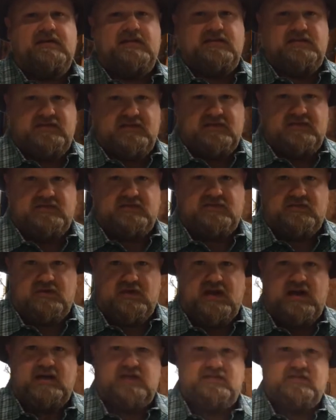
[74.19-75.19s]
that Jesus
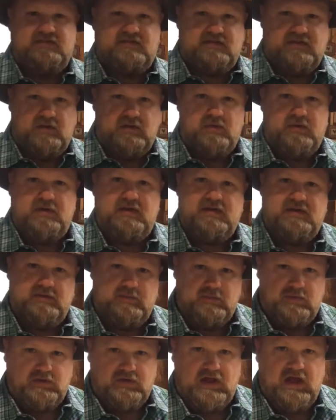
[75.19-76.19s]
Christ is Lord,
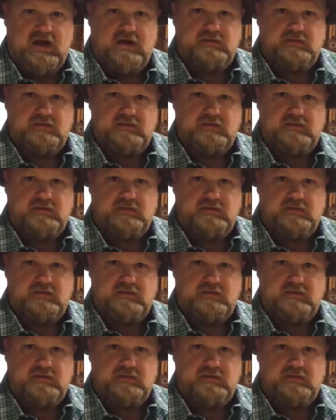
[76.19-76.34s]
and we're